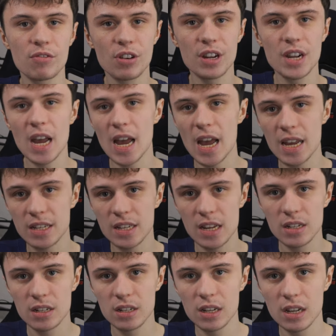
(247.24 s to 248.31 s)
3
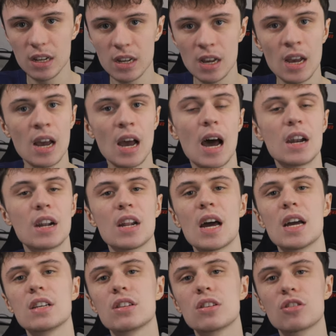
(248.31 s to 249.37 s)
SSD, and an
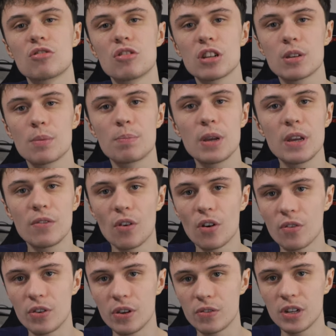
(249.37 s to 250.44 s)
Acer Strix
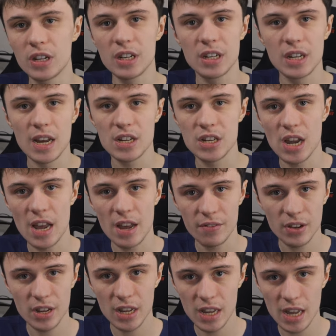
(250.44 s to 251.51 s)

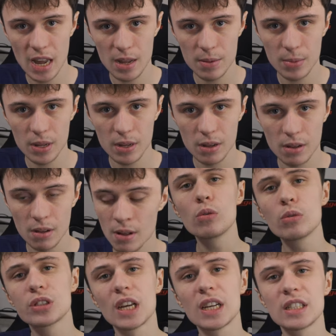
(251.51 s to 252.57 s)
B550-F Gaming.
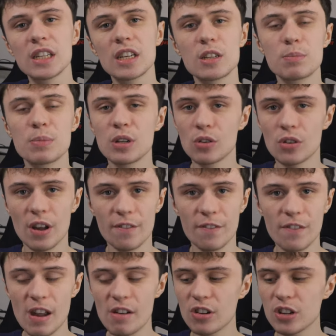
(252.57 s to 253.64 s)
All testing has been done at
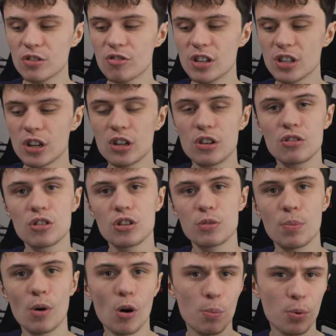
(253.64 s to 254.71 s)
various
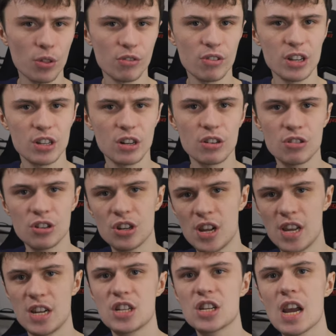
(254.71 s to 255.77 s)
resolutions, but I'll put the resolution
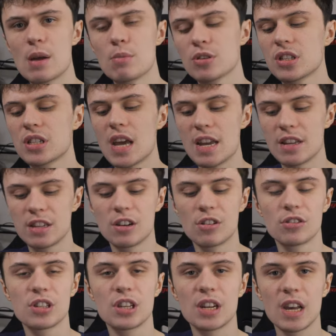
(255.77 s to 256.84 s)
each game was tested
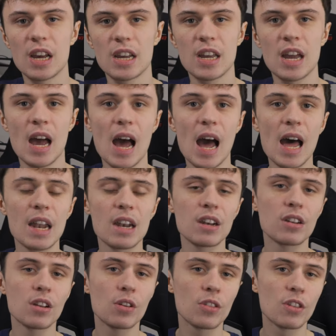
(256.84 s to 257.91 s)
on today,
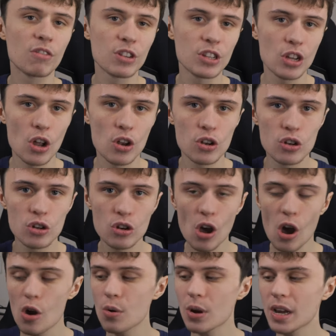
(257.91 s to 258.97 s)
and there is
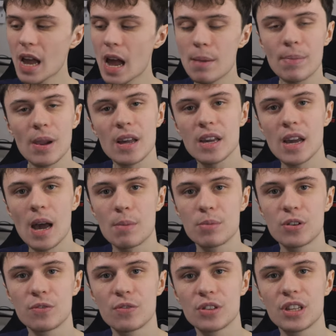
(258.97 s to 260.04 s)
no gameplay
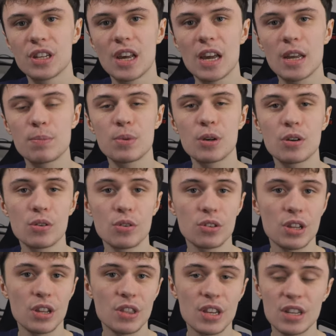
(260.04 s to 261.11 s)
capture for today
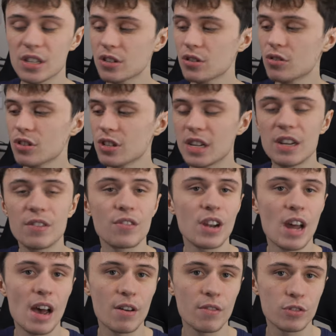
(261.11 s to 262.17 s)
because this doesn't
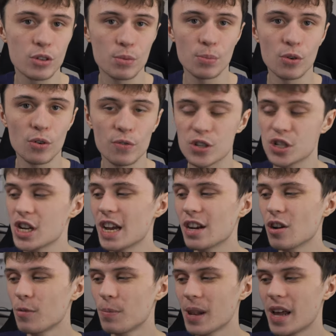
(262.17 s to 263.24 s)
even have support for
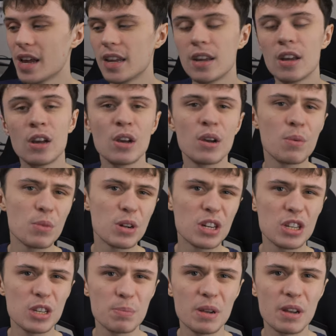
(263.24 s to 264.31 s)
shadow play,
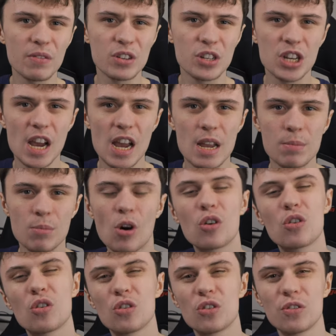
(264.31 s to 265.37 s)
which is a bit of a shame. I
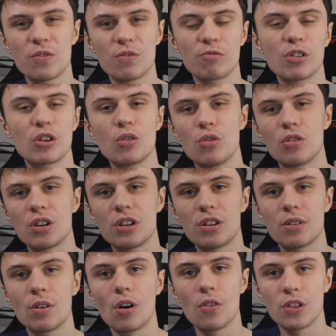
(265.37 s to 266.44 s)
could have
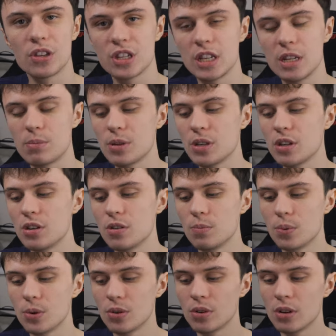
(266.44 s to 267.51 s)
recorded on the
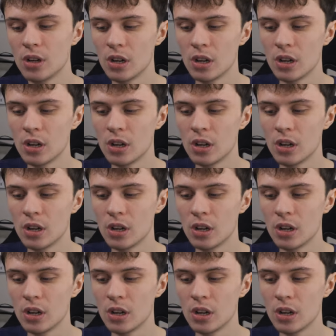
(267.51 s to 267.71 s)
CPU, but